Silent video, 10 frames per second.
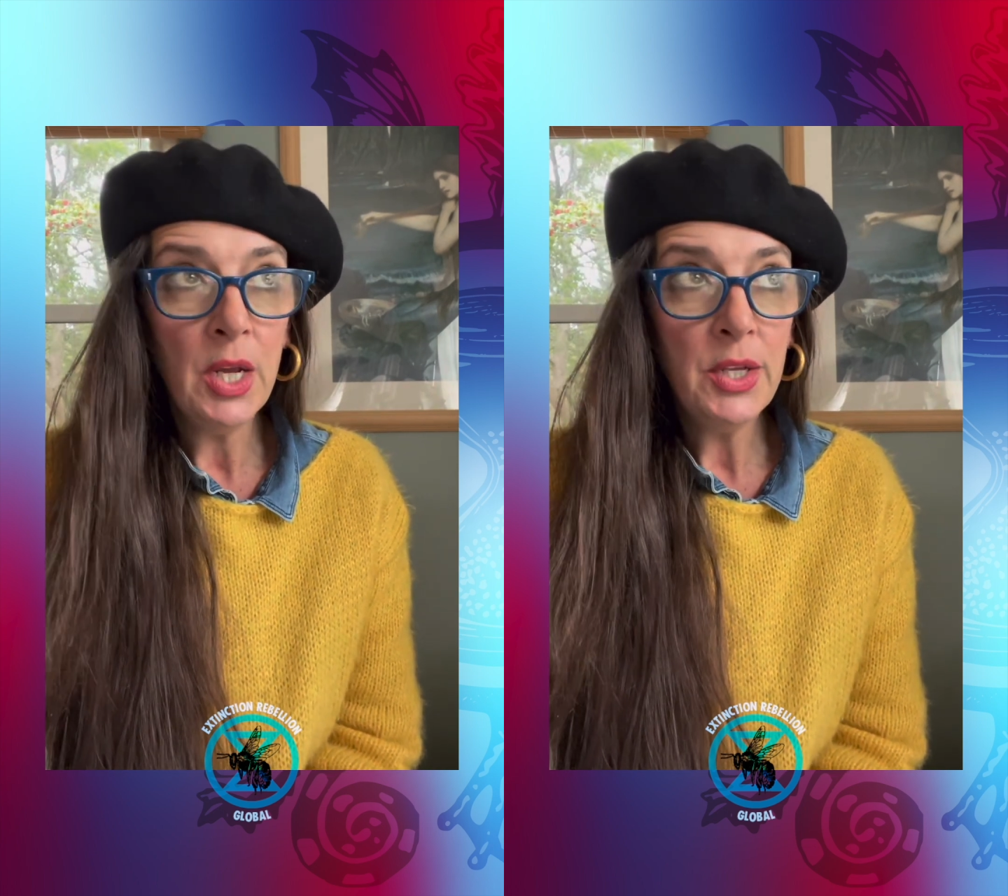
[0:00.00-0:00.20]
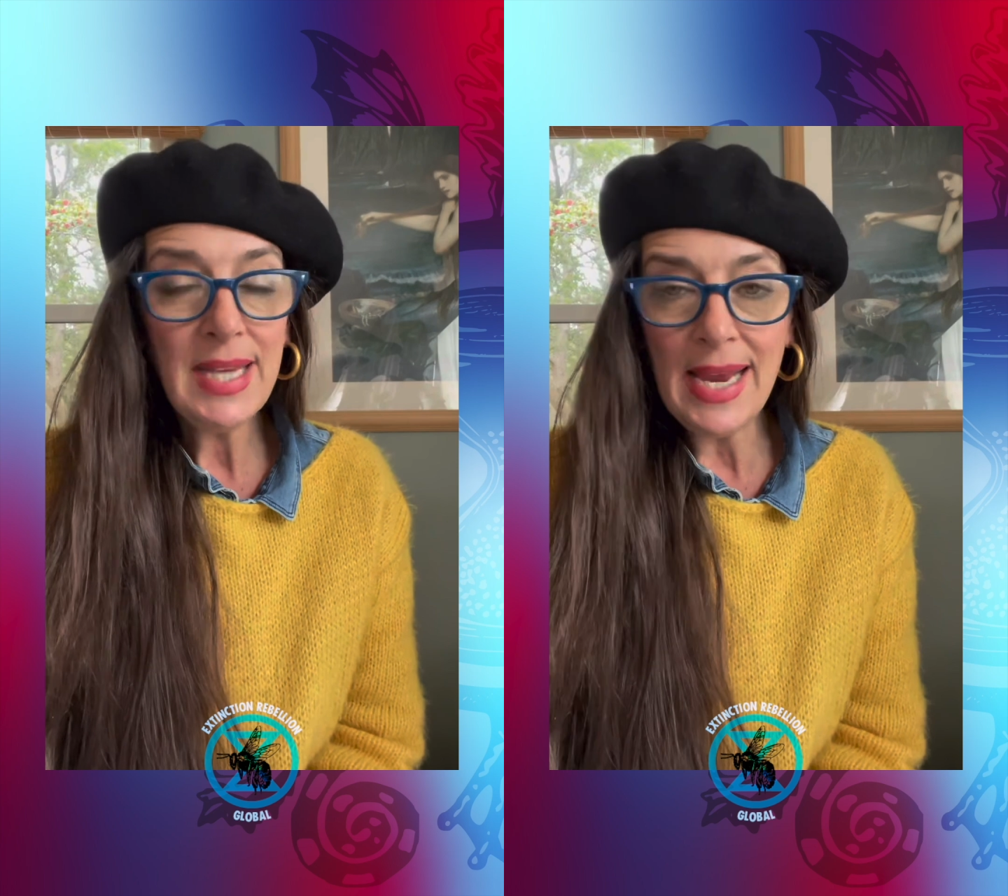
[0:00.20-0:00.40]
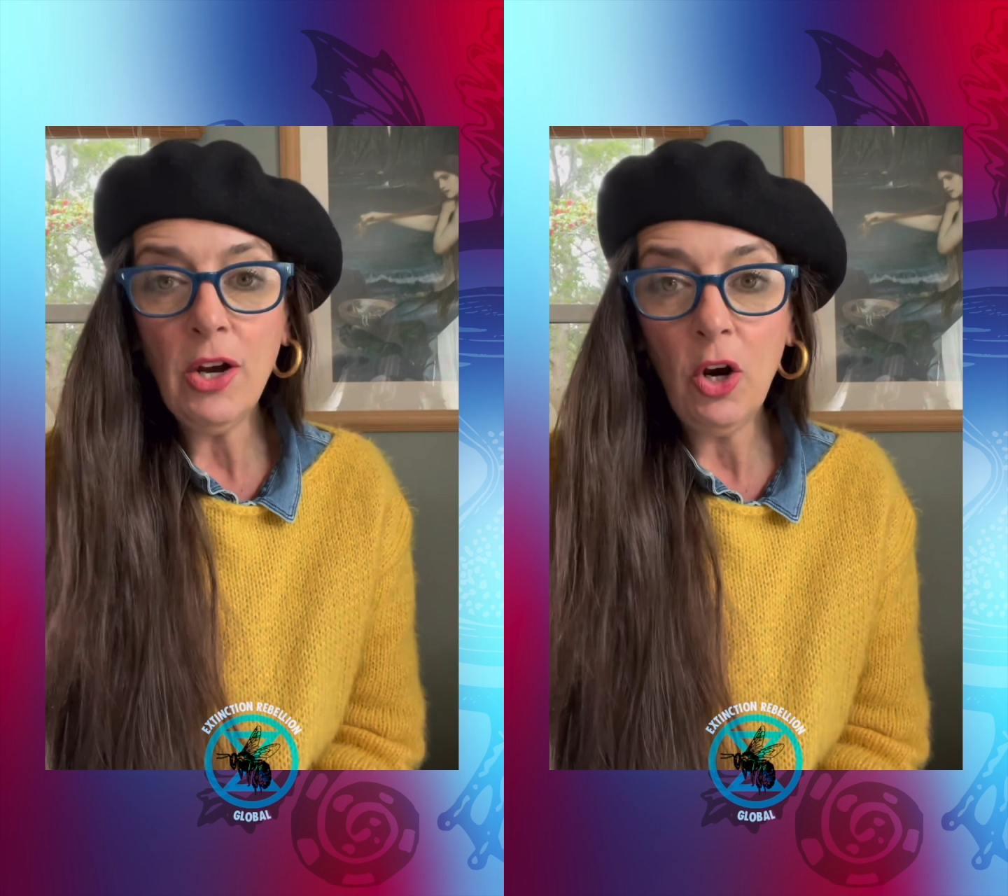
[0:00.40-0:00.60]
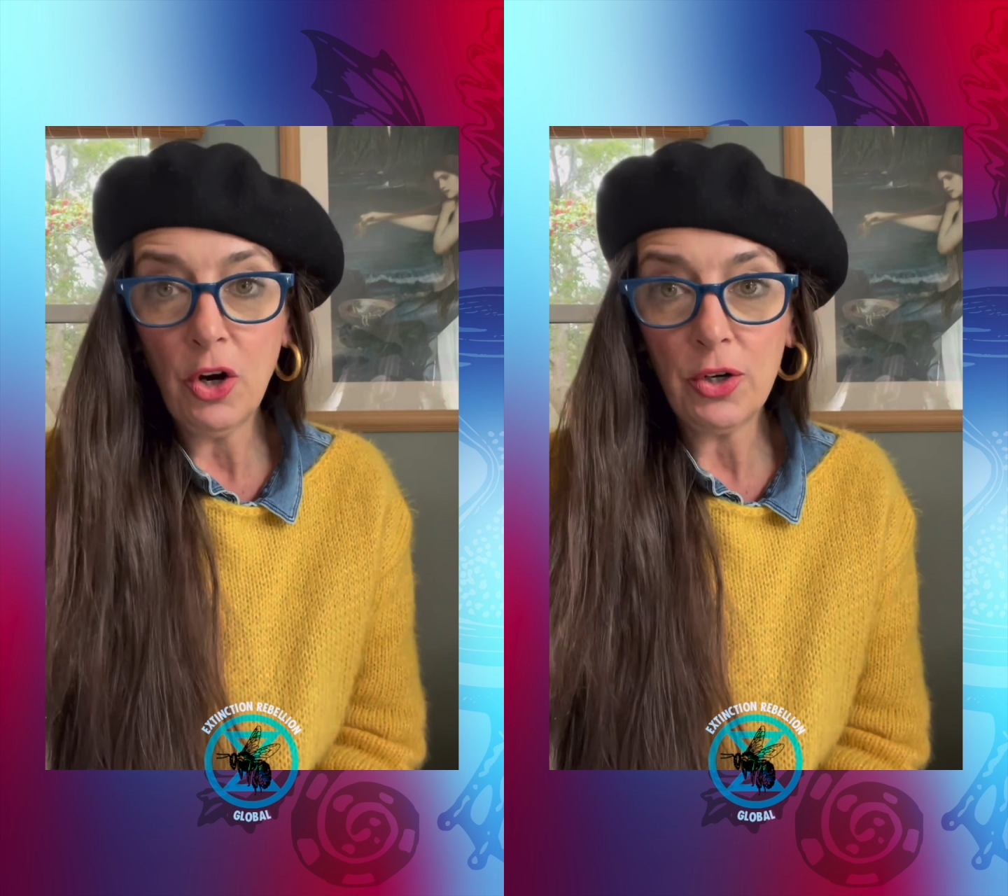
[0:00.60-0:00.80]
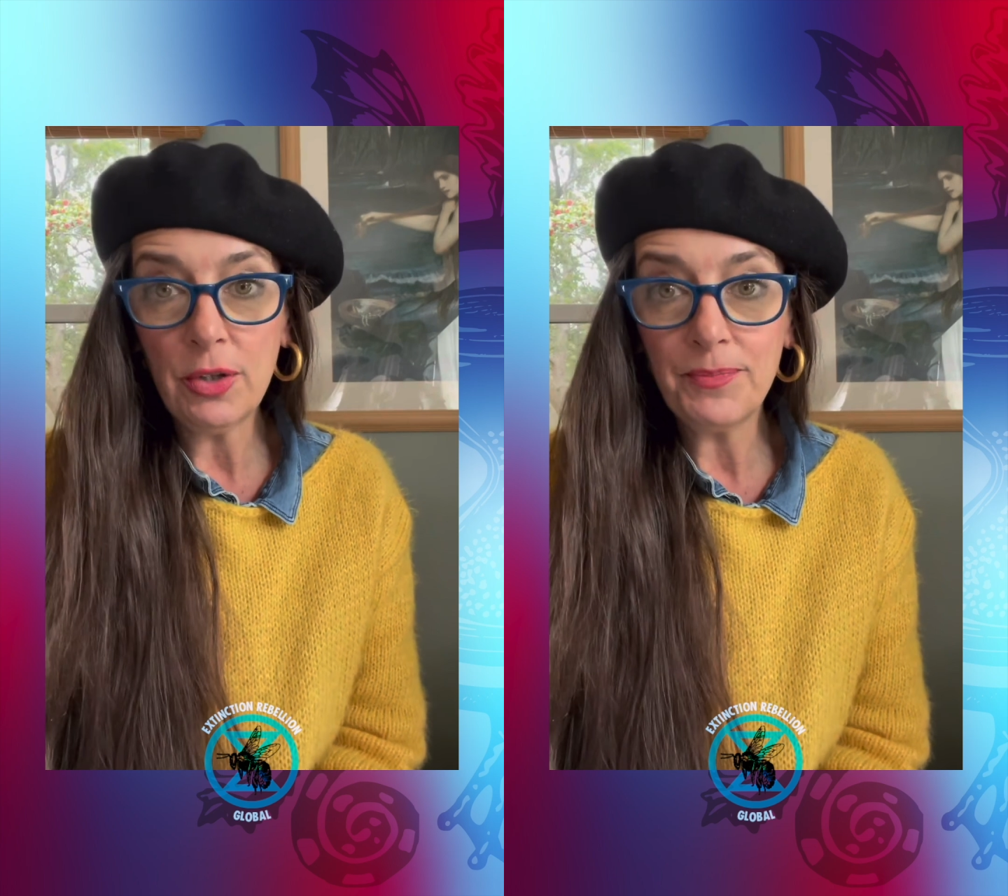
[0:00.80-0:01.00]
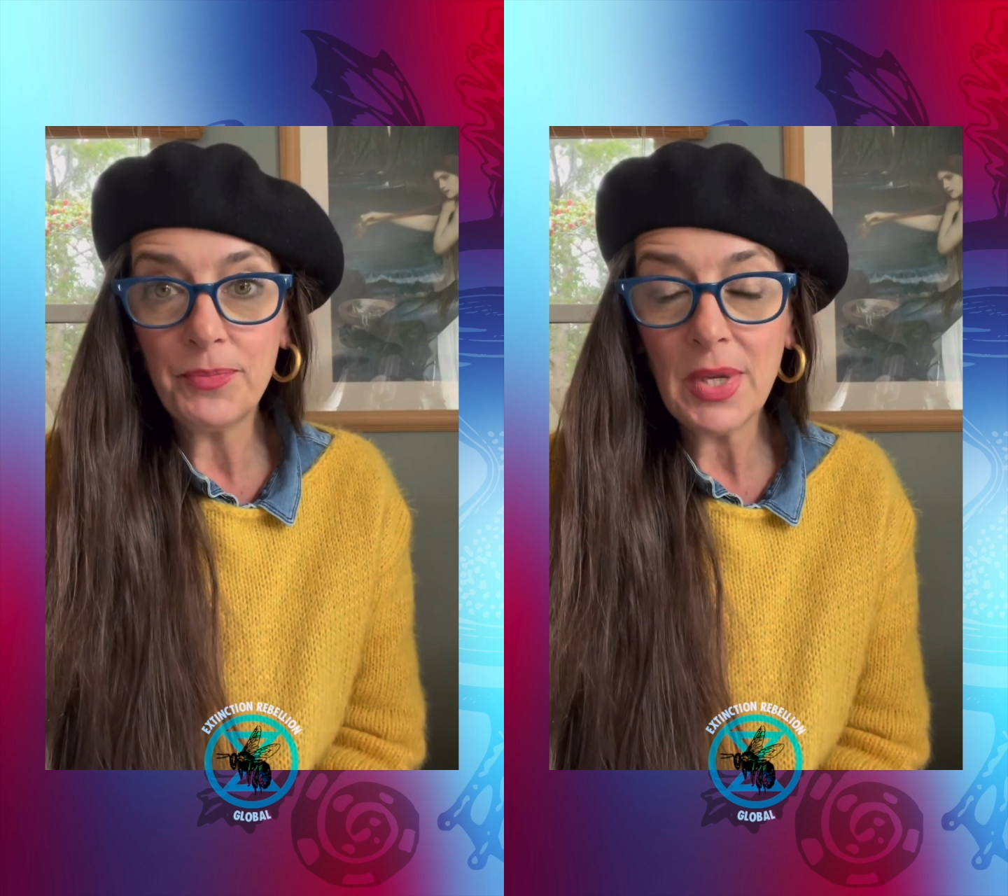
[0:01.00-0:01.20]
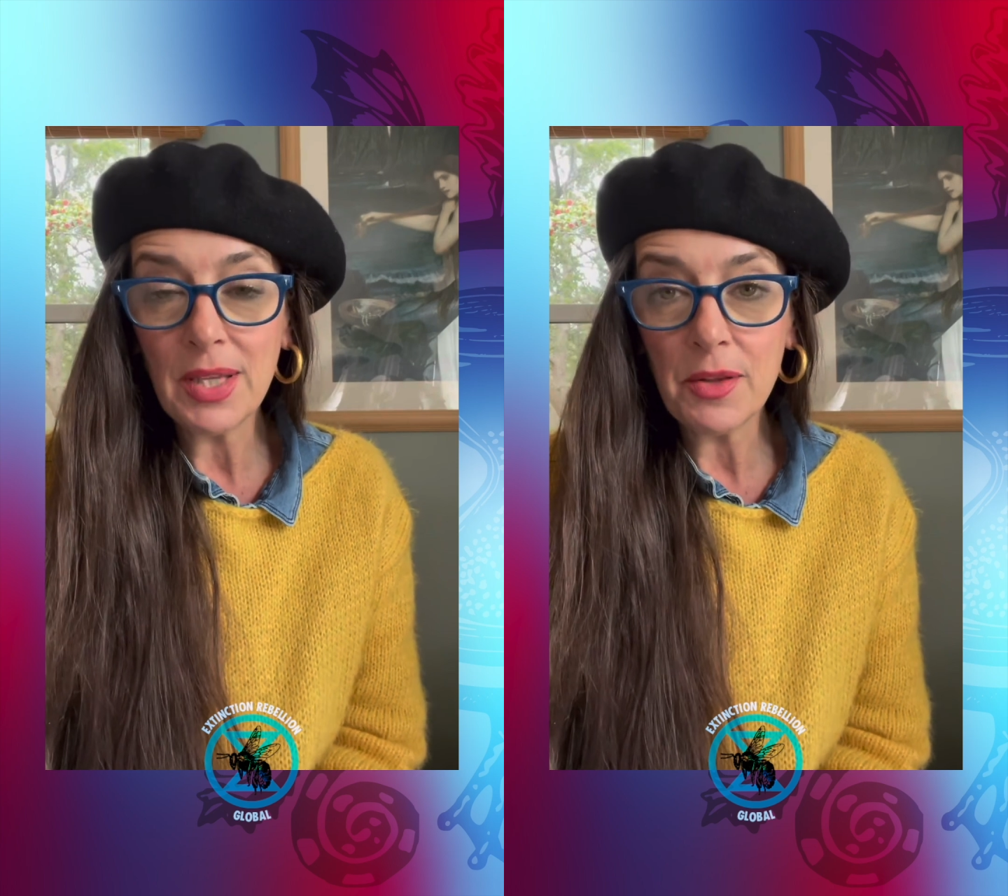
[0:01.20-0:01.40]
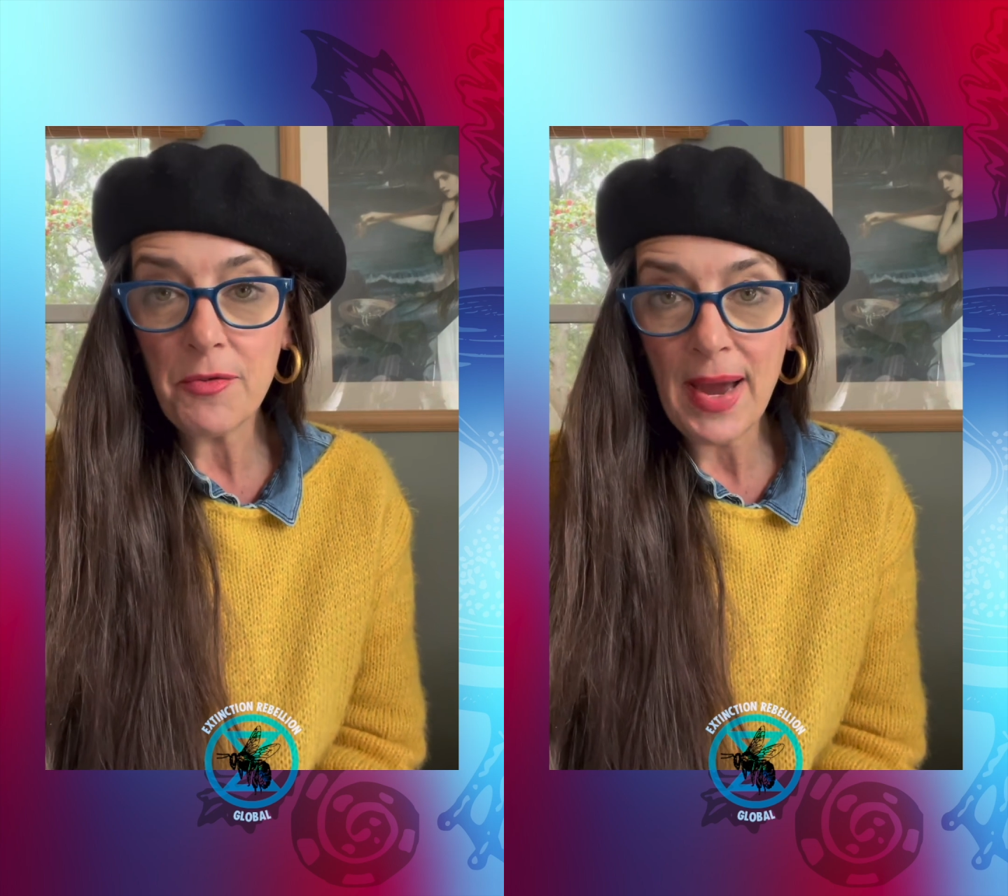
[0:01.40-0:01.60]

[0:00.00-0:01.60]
take heart in the